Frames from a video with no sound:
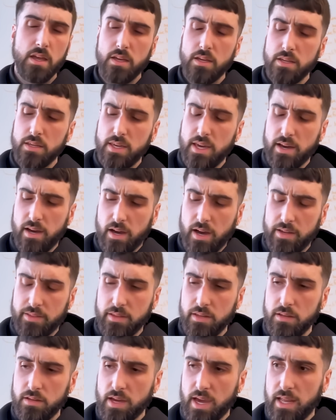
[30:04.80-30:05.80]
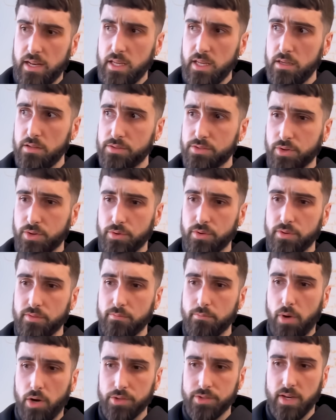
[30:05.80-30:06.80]
Yeah, I think any sort of
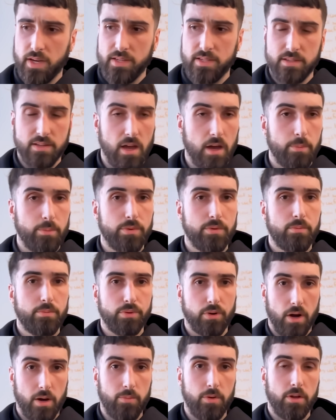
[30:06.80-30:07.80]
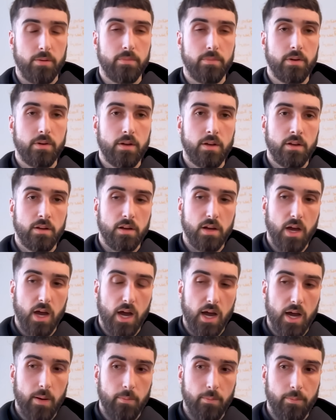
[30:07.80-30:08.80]
multi-step problem.
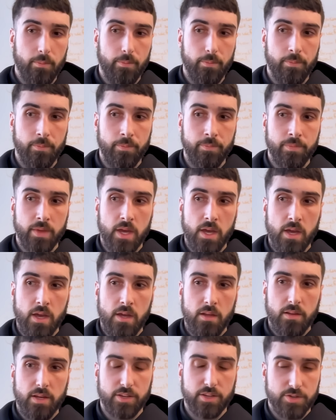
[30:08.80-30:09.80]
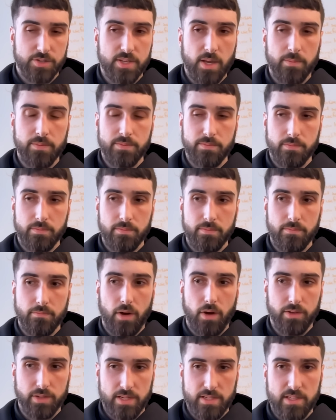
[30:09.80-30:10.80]
Like there's some
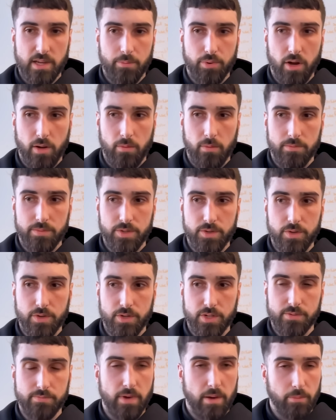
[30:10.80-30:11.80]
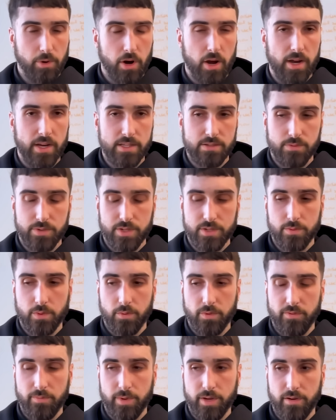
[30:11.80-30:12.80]
multi-step problems you can just memorize, which is
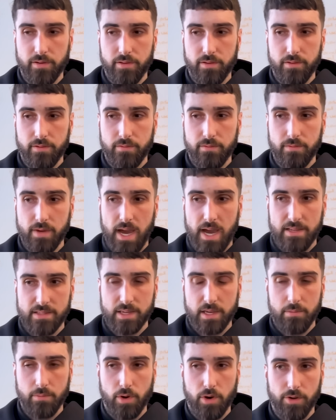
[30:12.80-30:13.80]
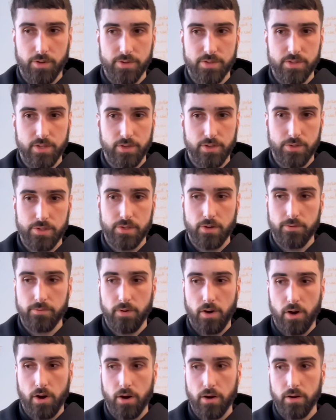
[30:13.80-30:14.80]
what we've been asking models to do so
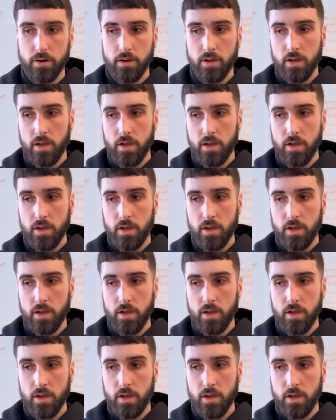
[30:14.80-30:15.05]
far.